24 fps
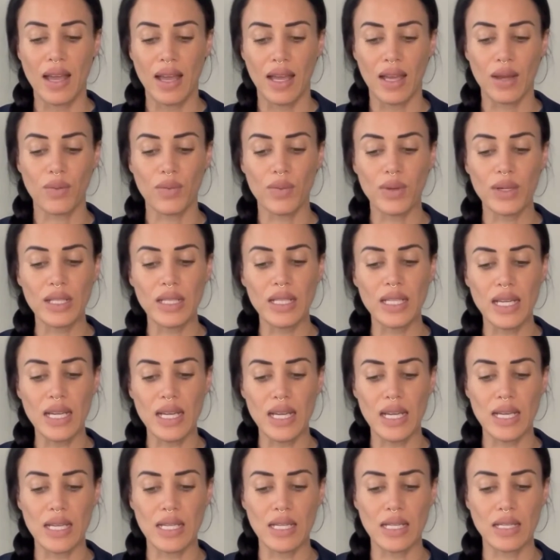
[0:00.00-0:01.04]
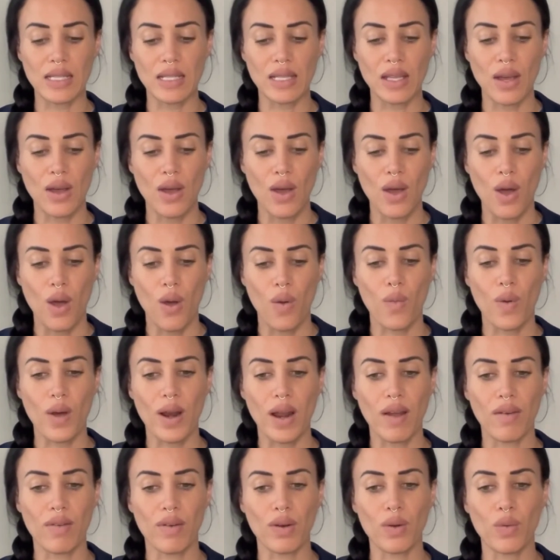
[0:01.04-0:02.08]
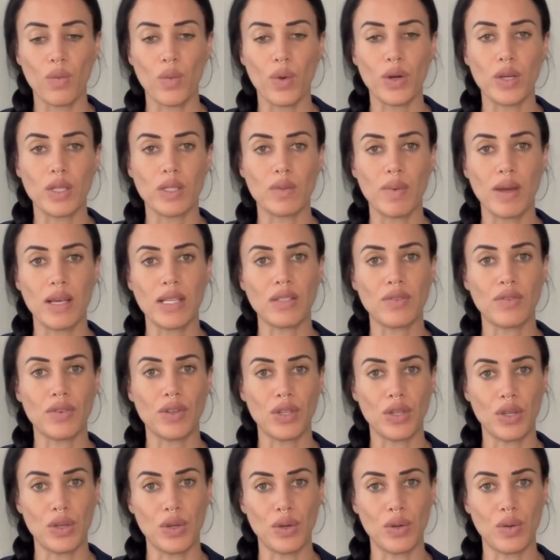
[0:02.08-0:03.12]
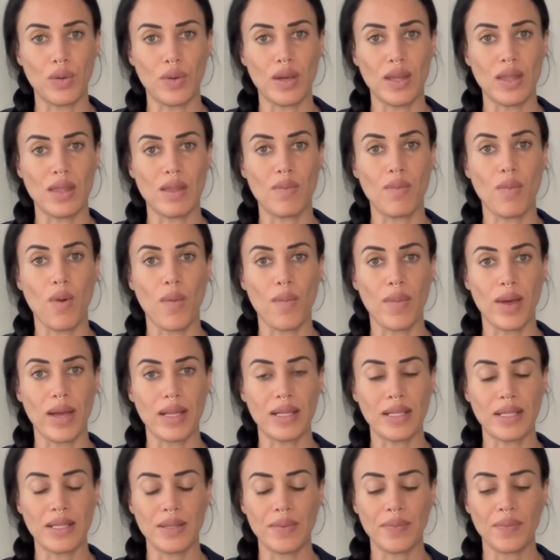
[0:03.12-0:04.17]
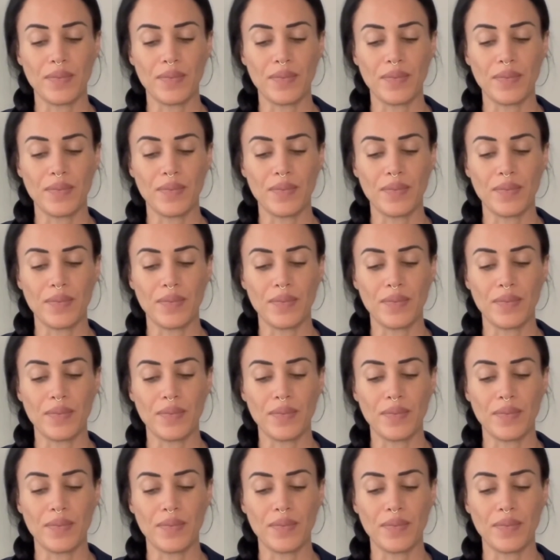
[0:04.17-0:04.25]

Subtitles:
It really is whatever works best for you in the moment.